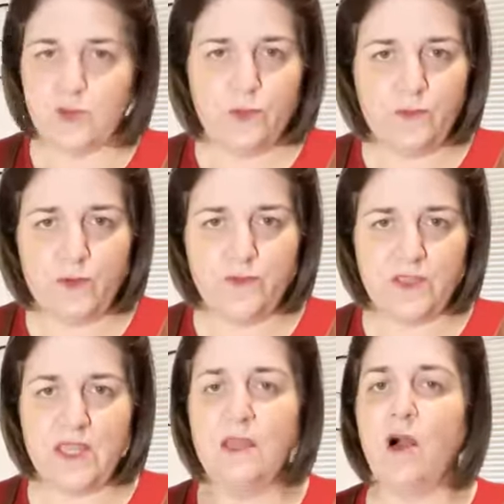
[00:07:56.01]

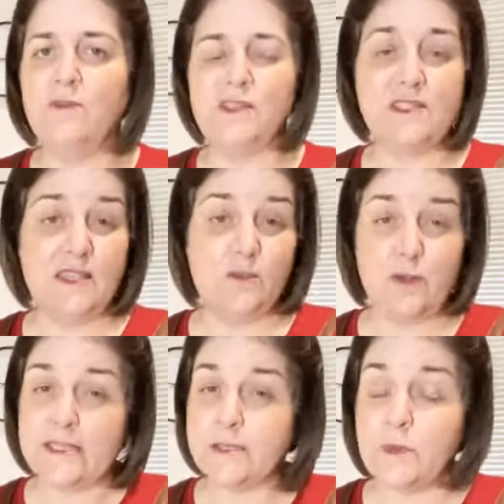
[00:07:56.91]
250 obviously the
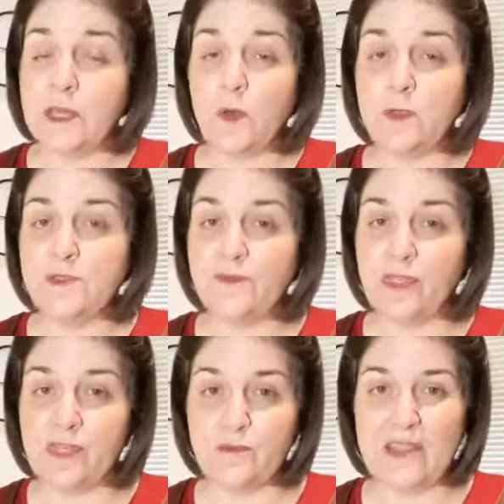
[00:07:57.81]
recipe calls for
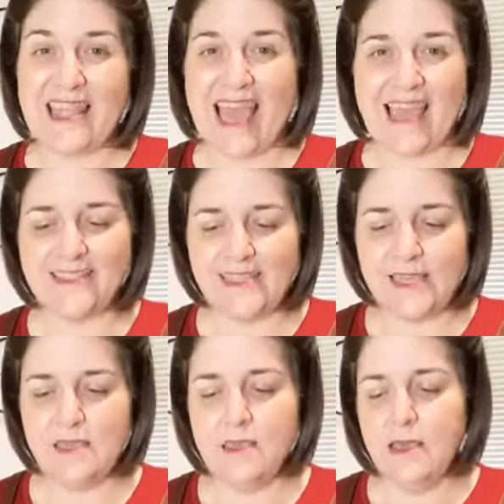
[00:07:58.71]

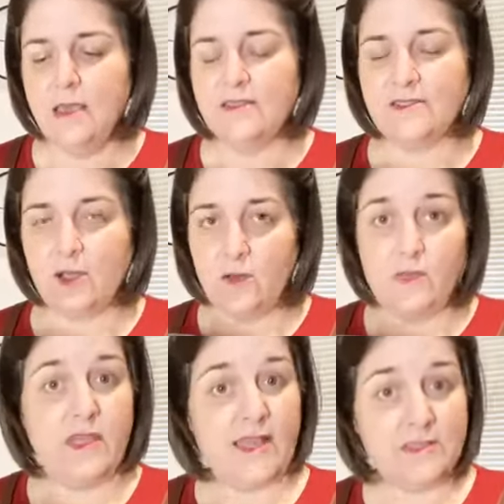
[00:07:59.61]
380 so
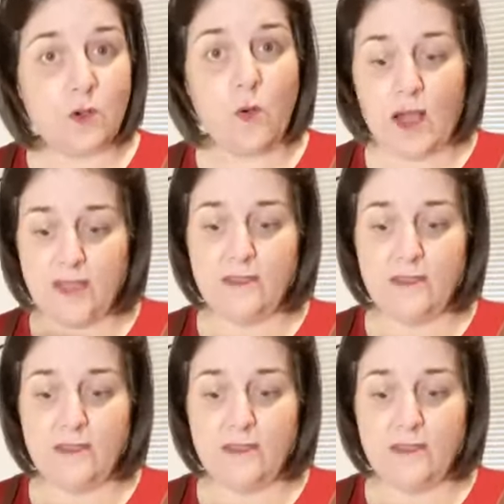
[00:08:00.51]
that's quite